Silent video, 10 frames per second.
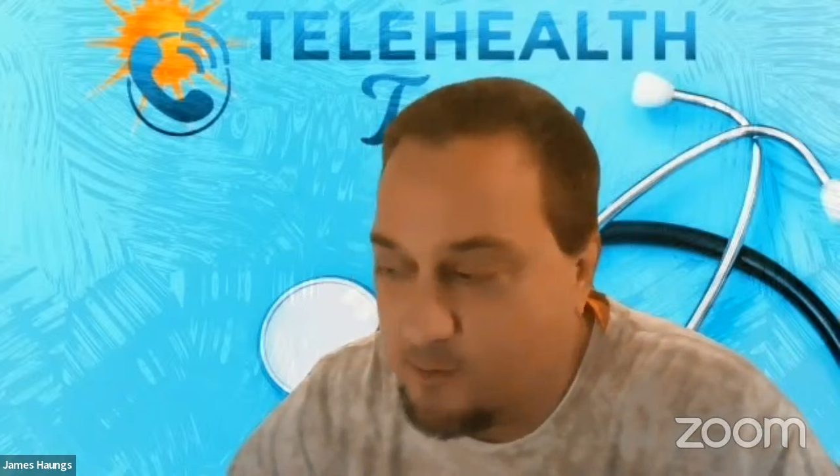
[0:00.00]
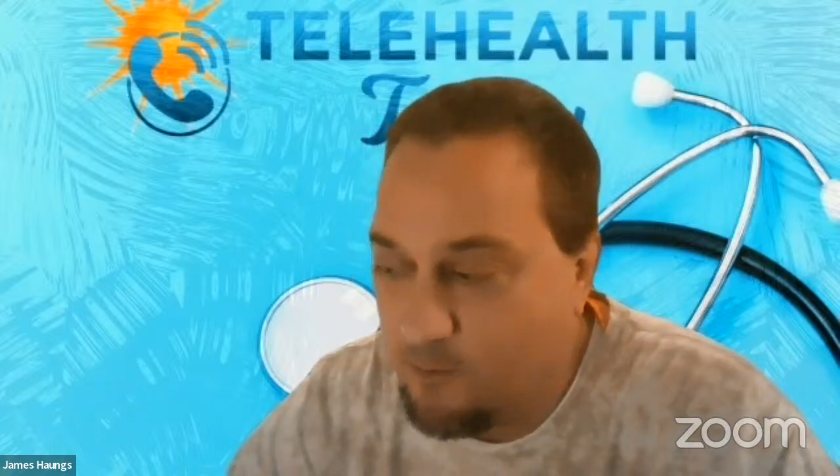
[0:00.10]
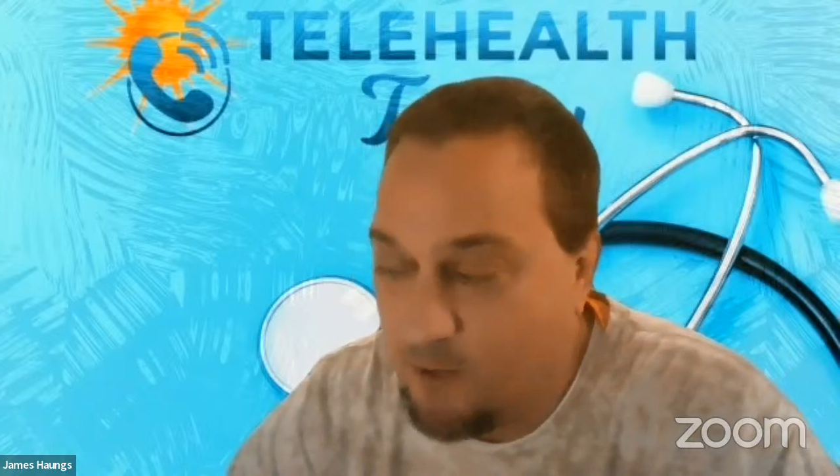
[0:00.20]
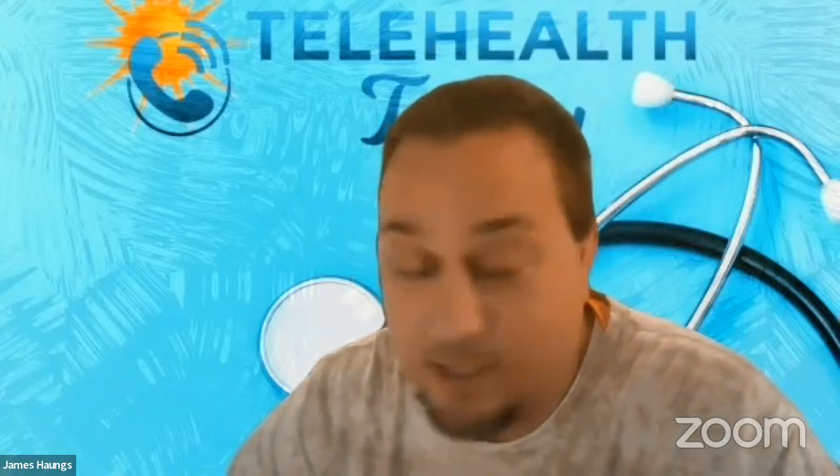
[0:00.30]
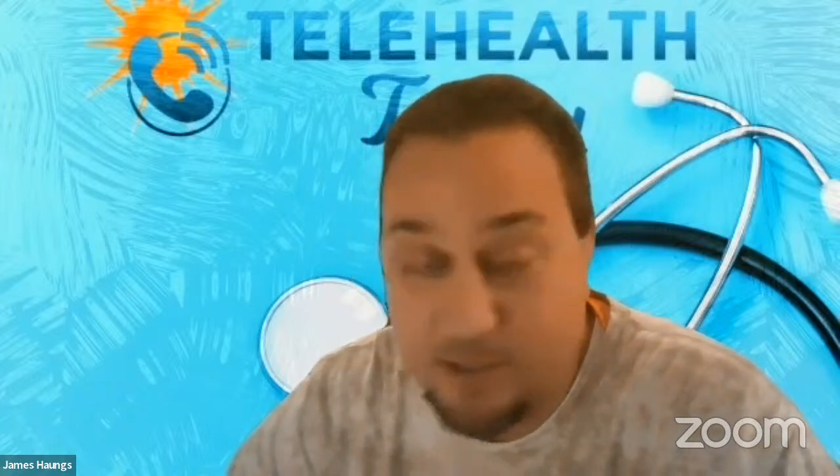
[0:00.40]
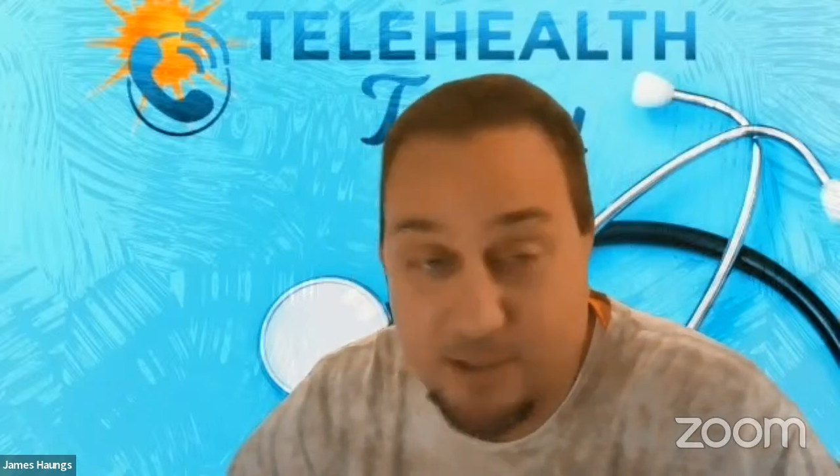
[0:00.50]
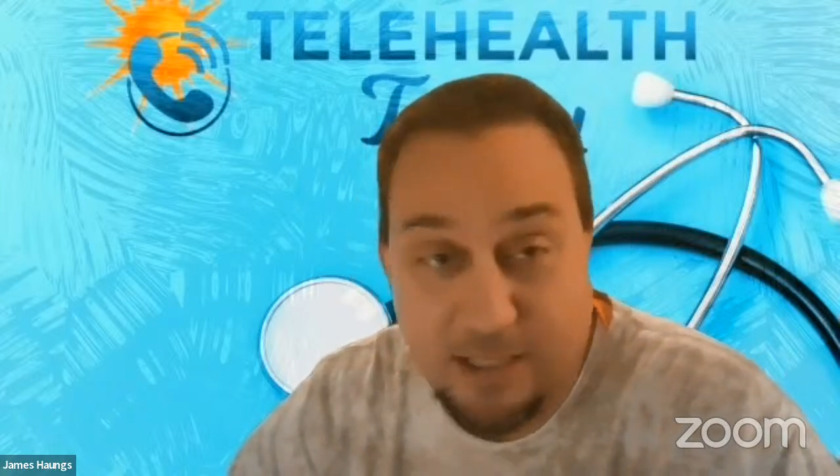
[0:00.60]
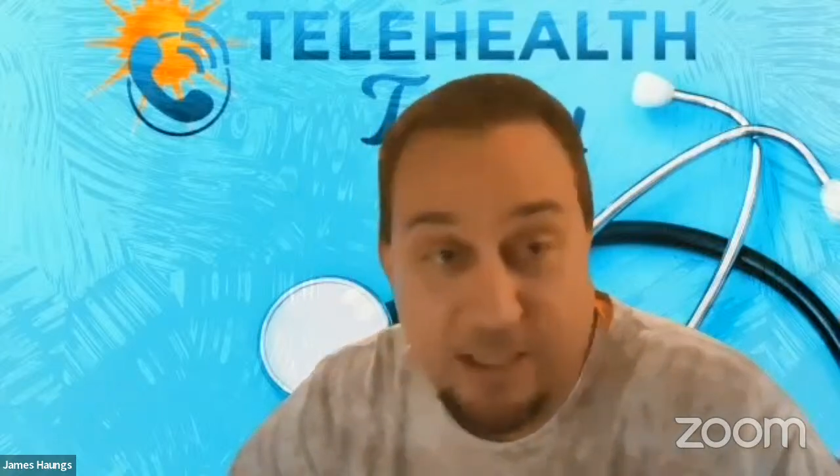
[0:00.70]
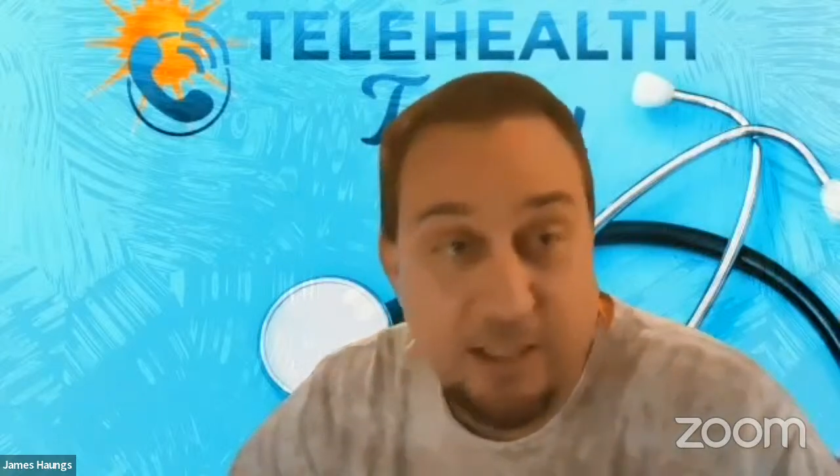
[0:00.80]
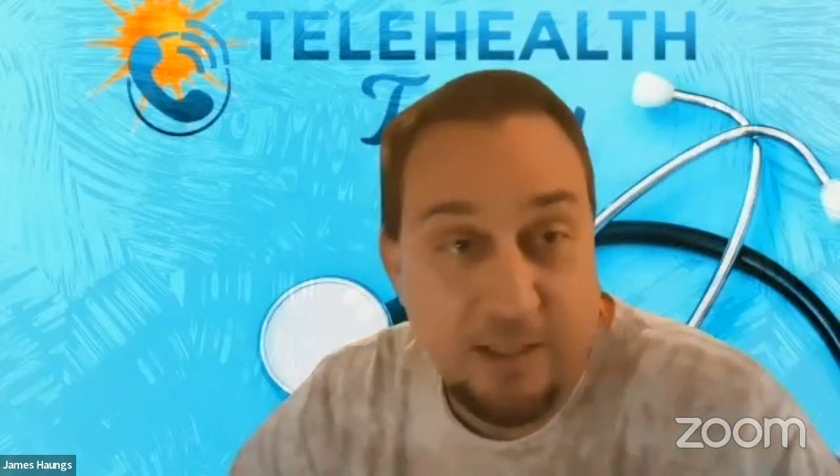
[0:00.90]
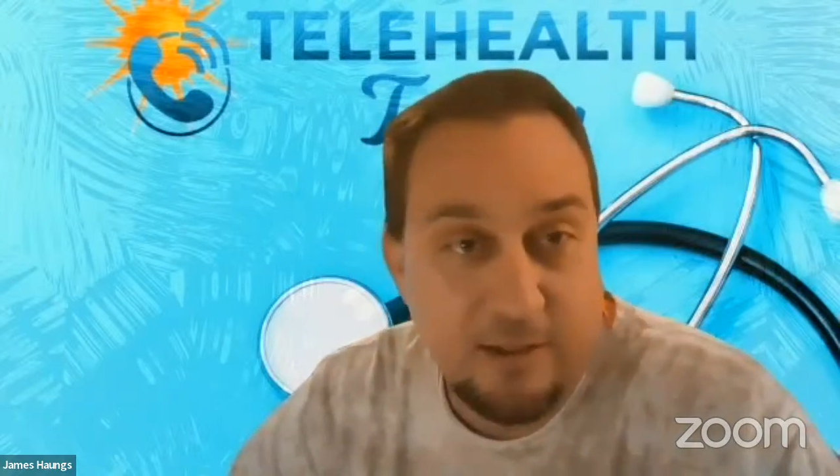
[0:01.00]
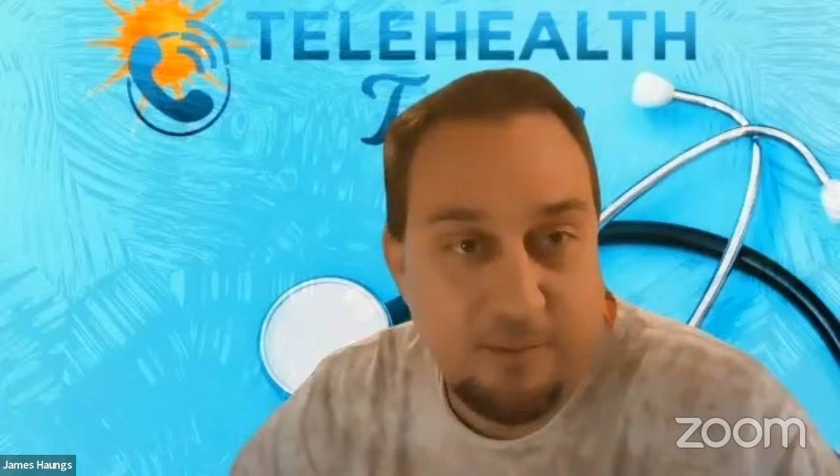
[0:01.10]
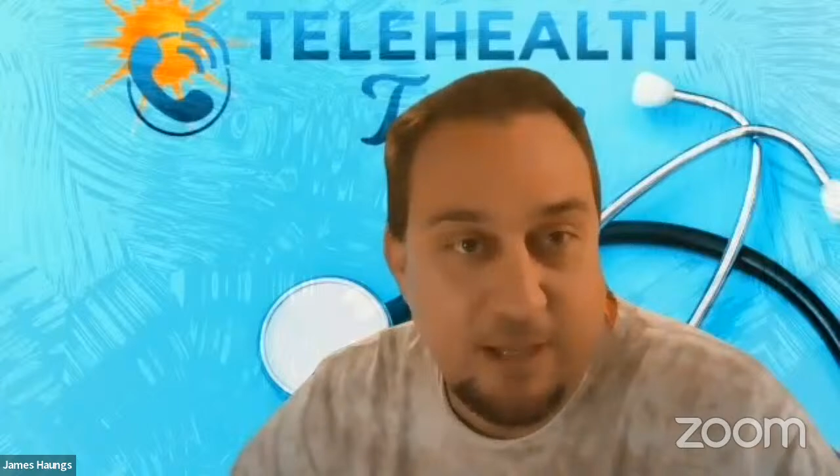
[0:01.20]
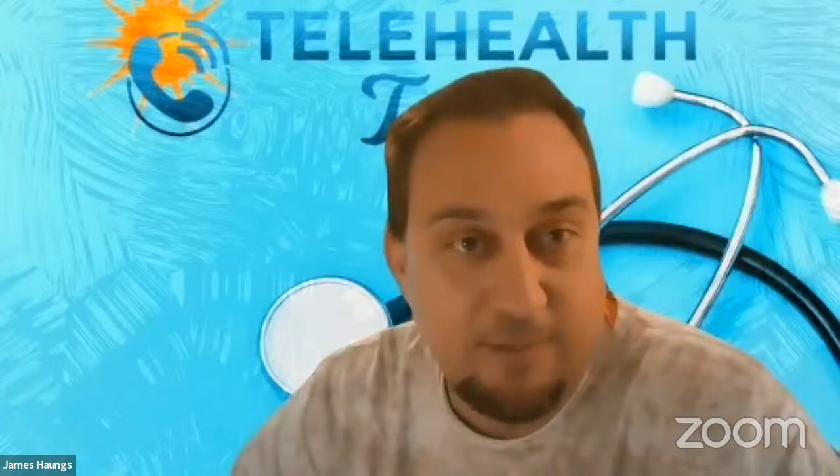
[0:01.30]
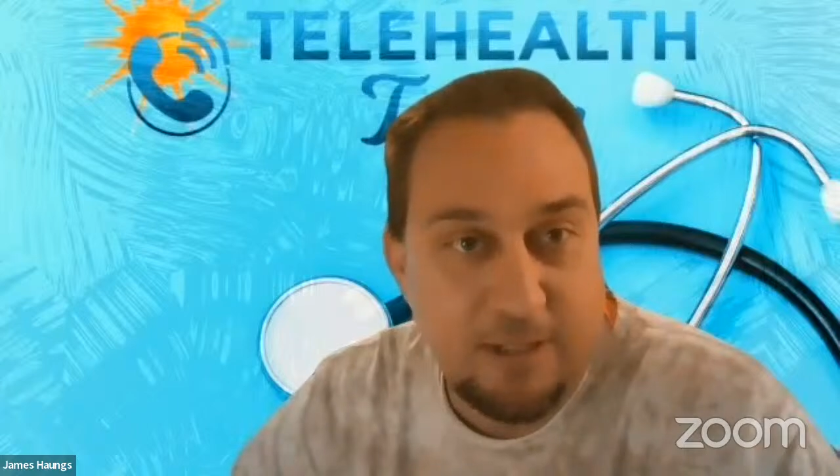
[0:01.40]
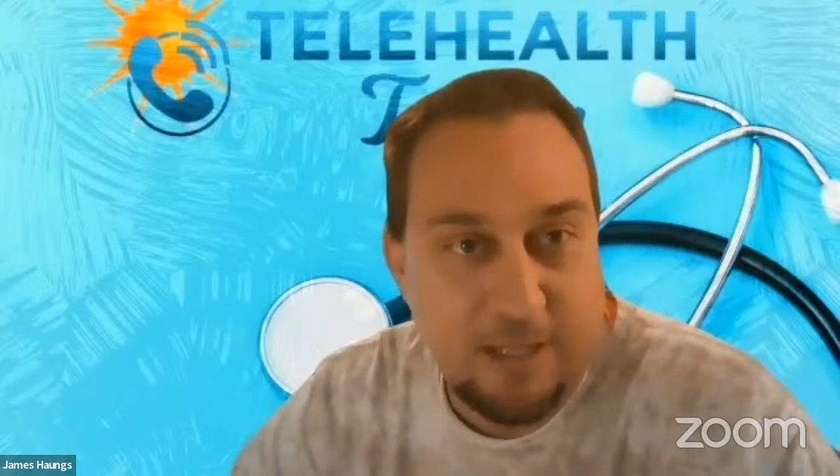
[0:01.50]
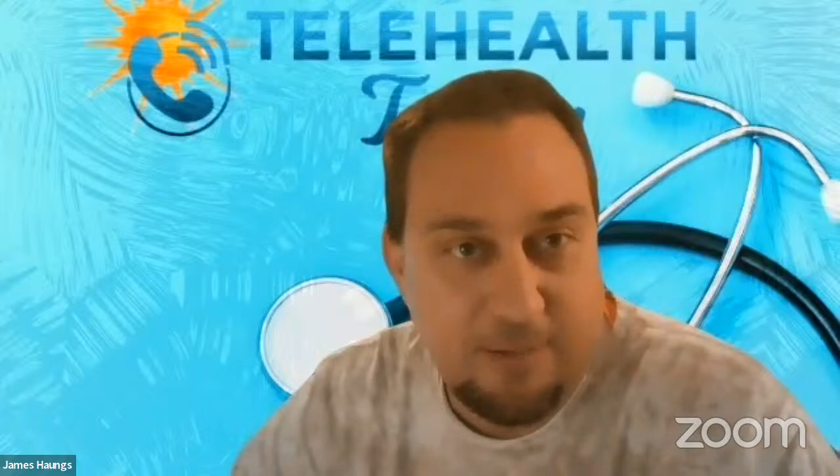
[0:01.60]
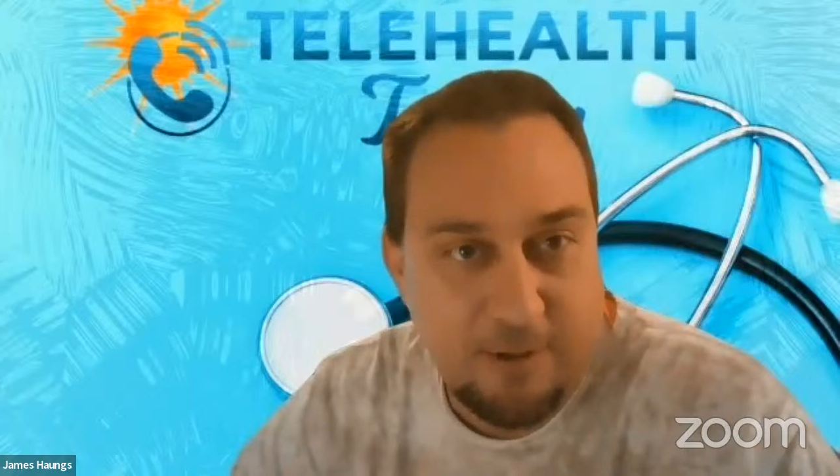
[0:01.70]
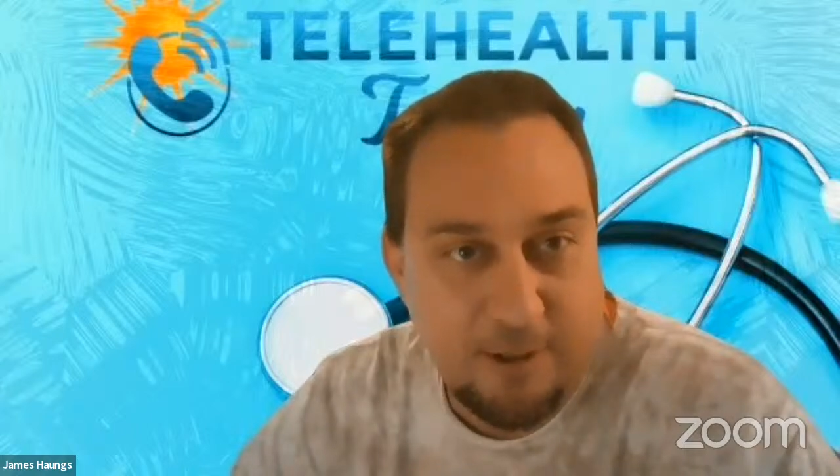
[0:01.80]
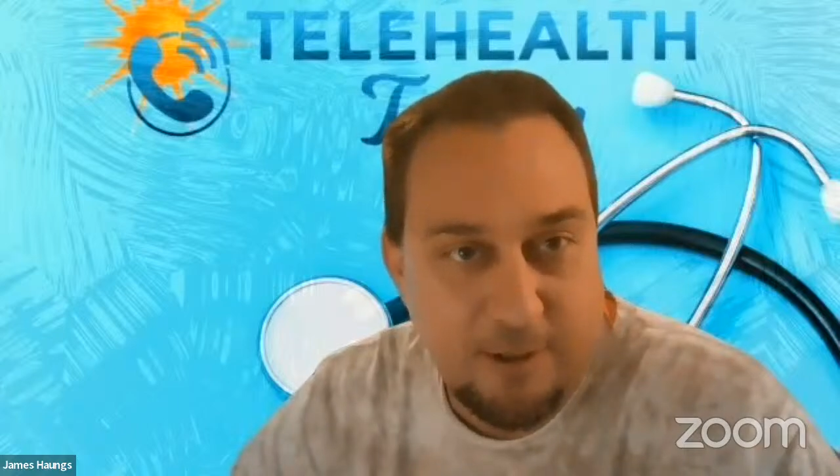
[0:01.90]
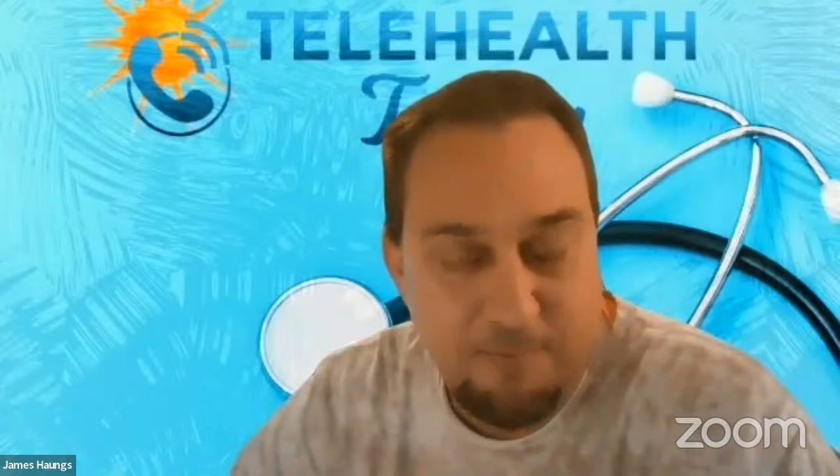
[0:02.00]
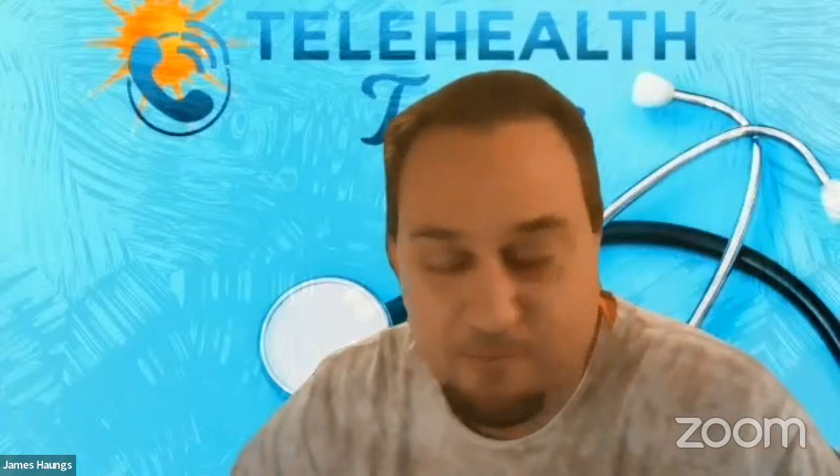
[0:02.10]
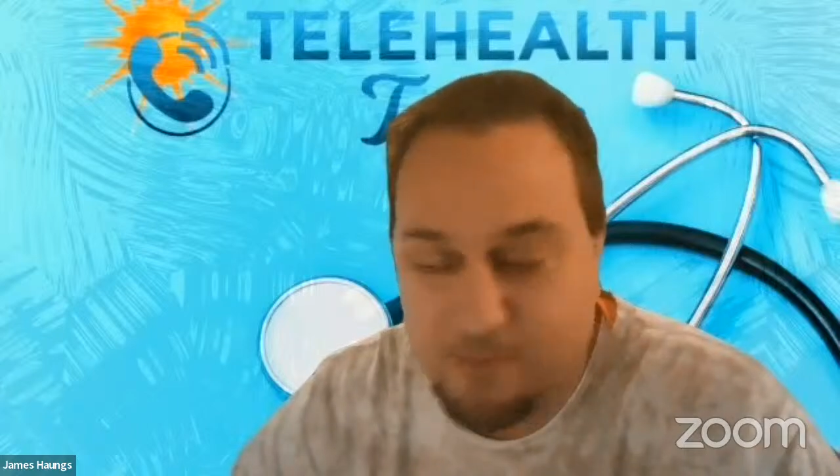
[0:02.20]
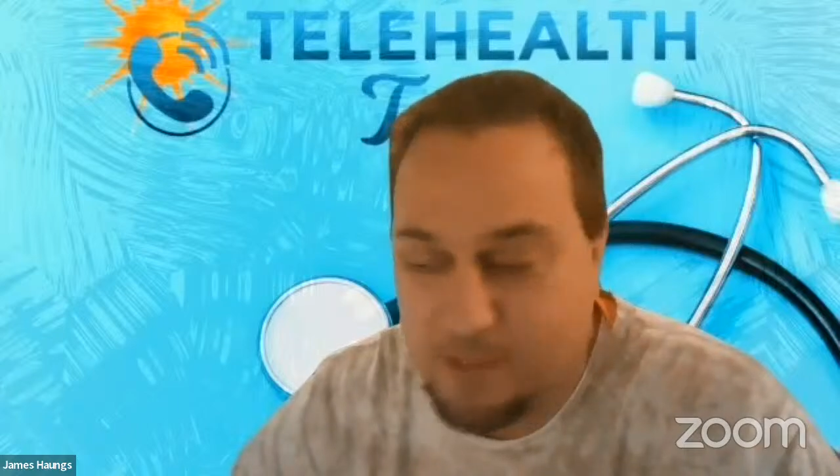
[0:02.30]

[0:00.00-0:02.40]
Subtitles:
wanted to eat the baby leopard,